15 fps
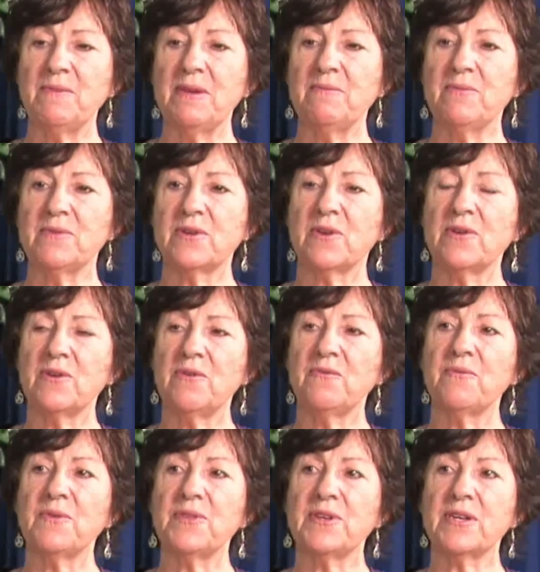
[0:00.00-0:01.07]
people had gone
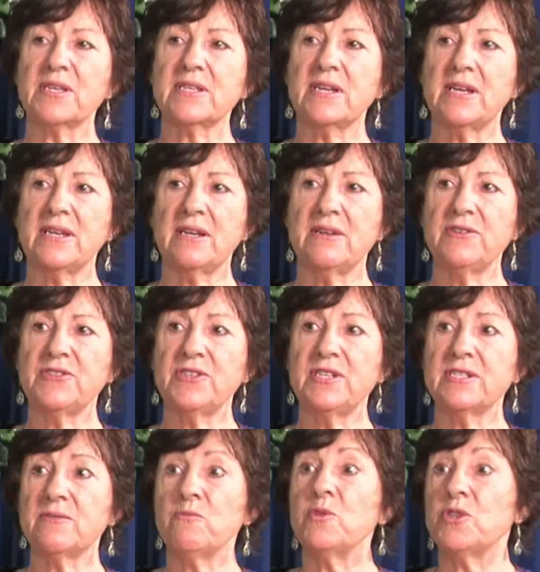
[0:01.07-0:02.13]
off with the
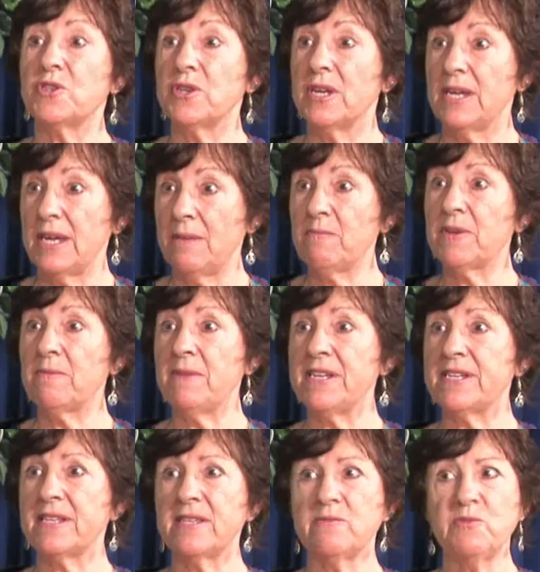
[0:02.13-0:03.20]
technologies and were
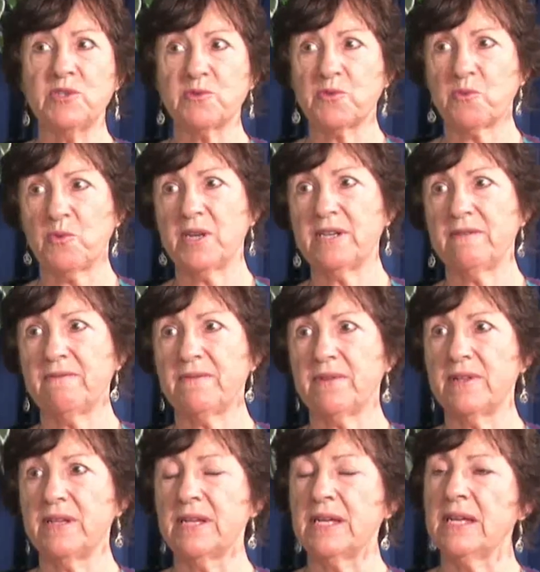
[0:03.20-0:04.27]
implementing them, which was
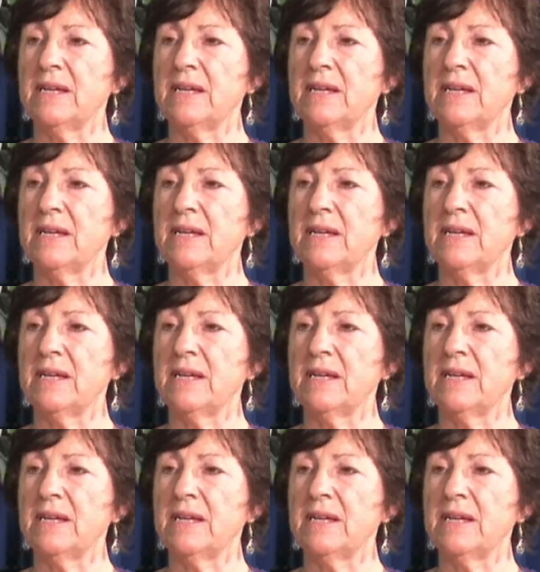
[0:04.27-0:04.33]
wonderful,